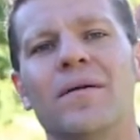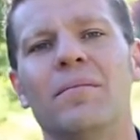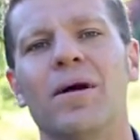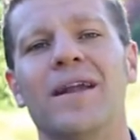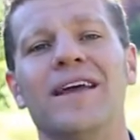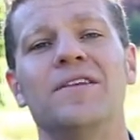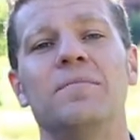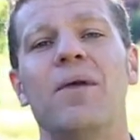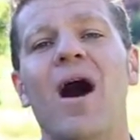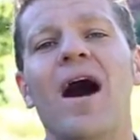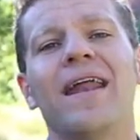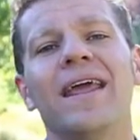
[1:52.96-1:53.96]
But his
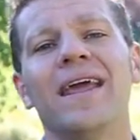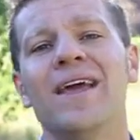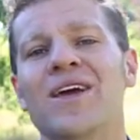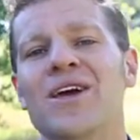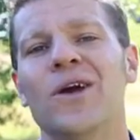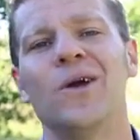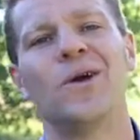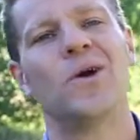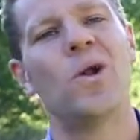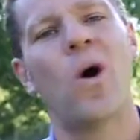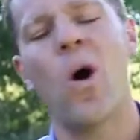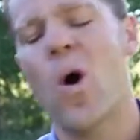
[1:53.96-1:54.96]
body
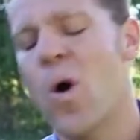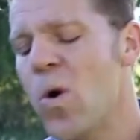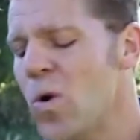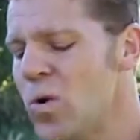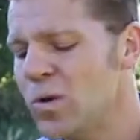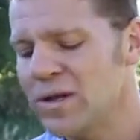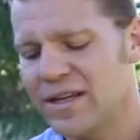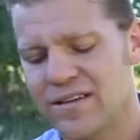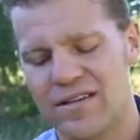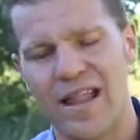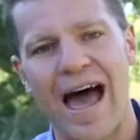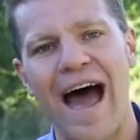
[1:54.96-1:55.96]
could hold
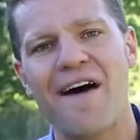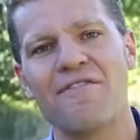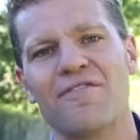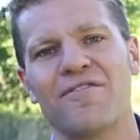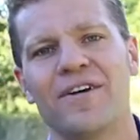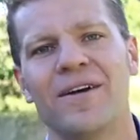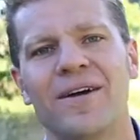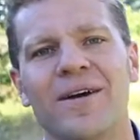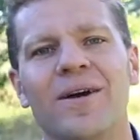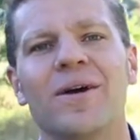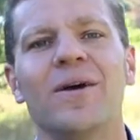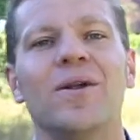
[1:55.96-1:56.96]
his laugh
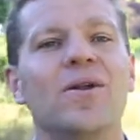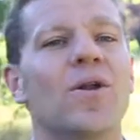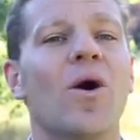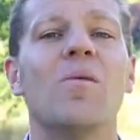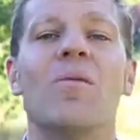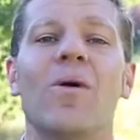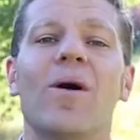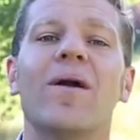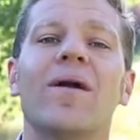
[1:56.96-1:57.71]
no more.